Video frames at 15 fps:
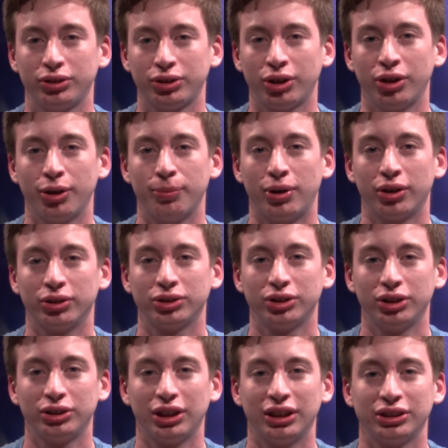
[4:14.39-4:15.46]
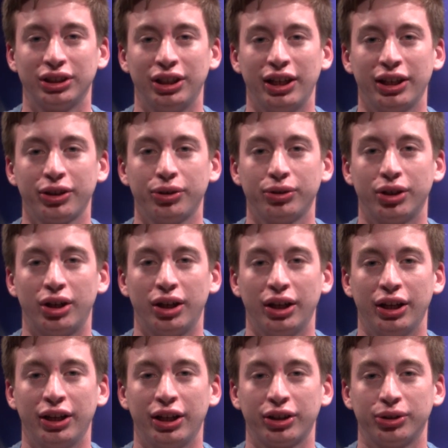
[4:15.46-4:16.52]
current models, such as an Echo Dot
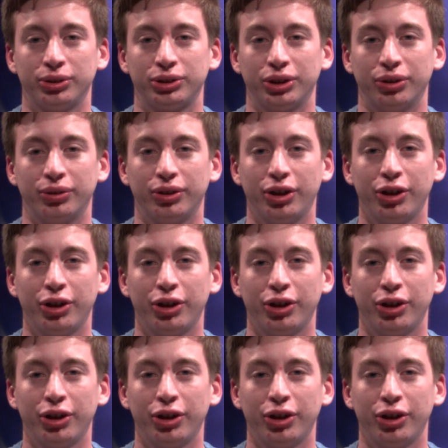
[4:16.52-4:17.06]
and Echo Show.